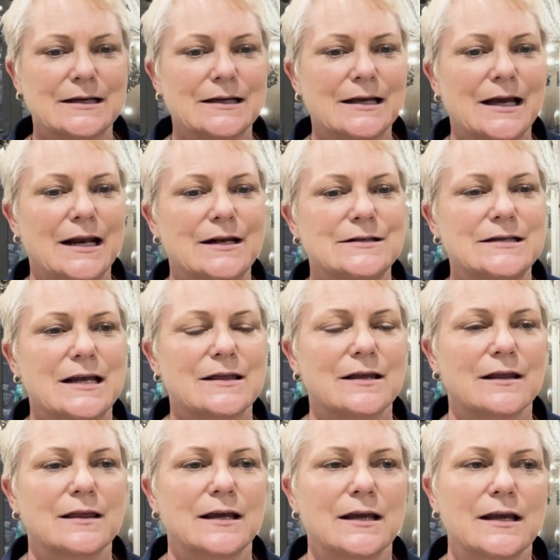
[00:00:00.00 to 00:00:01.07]
an in-depth, I
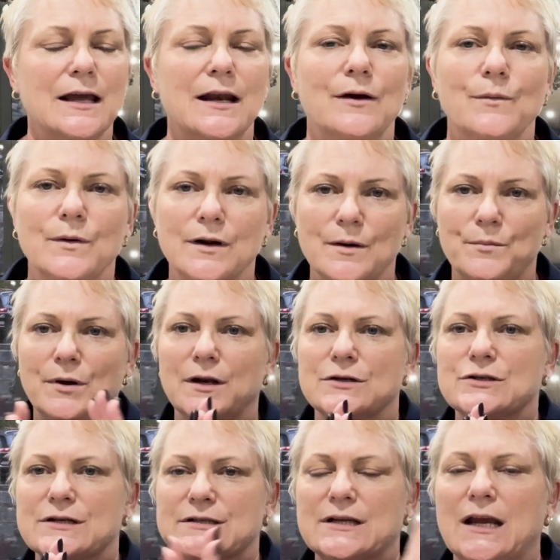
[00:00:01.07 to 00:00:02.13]
think, and I want to
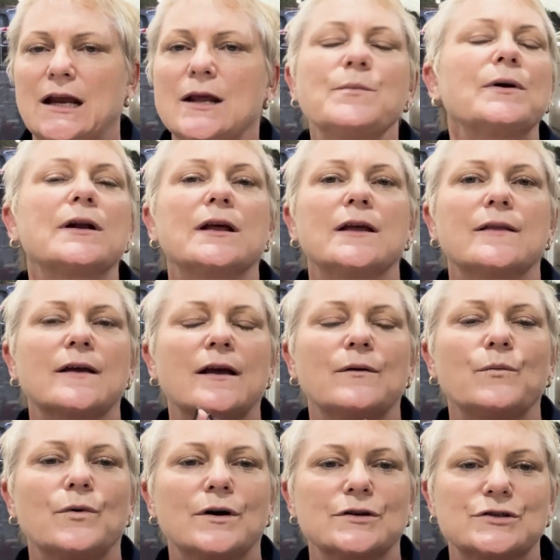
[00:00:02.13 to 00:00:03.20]
apologise to anybody that
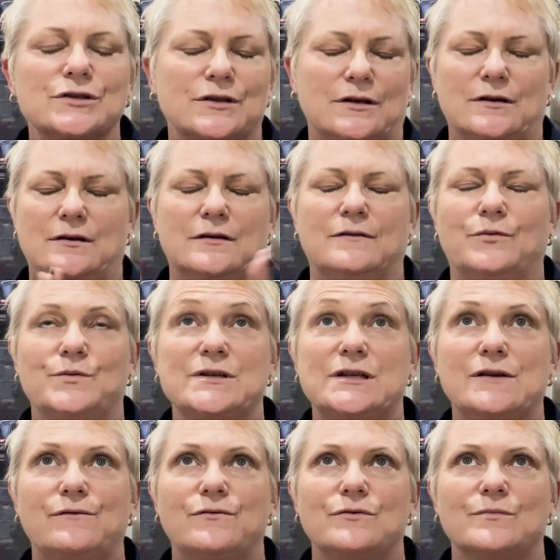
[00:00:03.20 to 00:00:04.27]
watched the
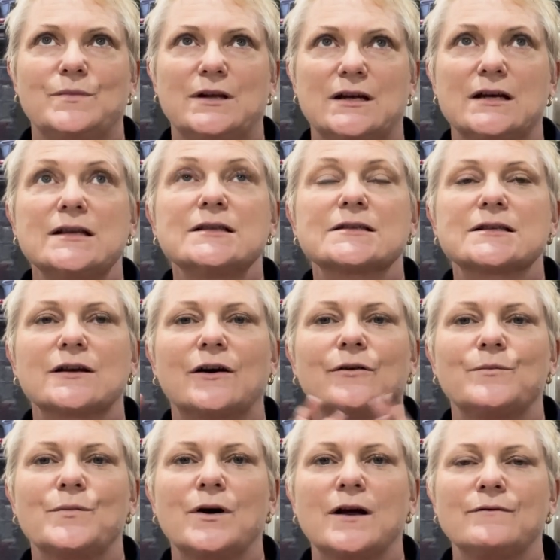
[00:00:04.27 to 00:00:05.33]
24 minutes of
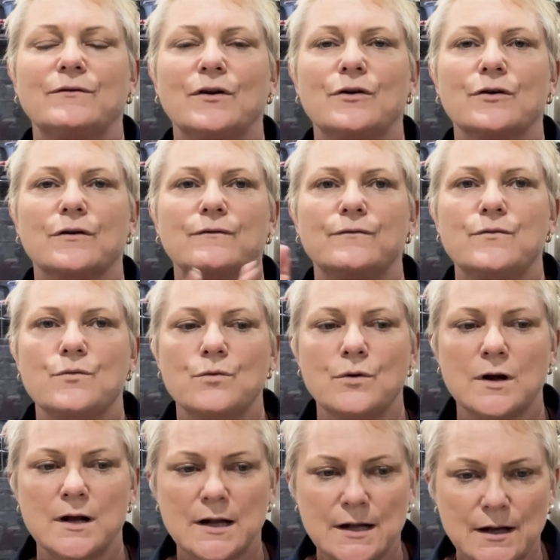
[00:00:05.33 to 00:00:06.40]
my vlog for
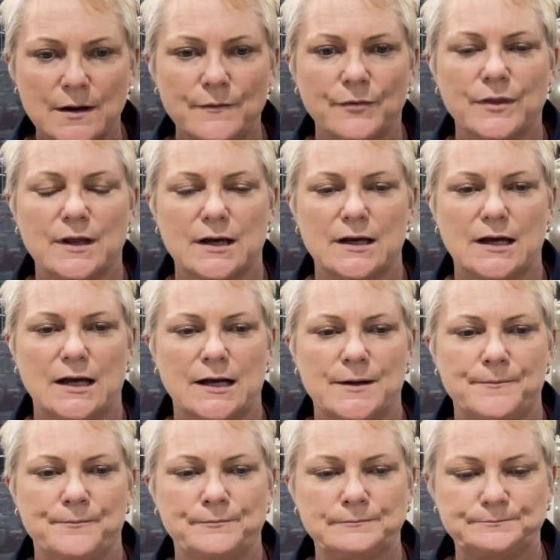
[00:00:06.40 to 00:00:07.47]

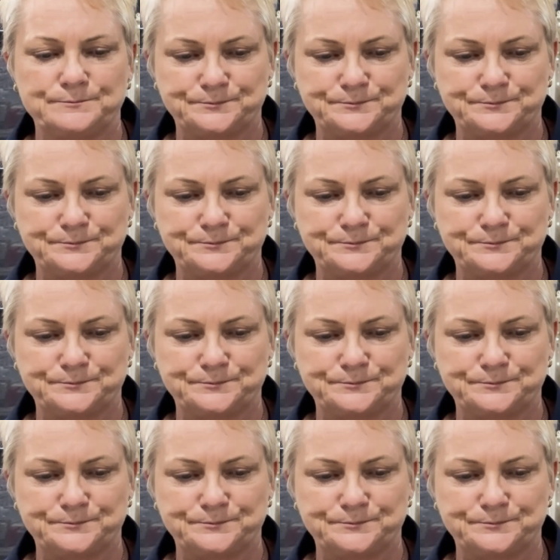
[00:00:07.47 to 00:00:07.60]
the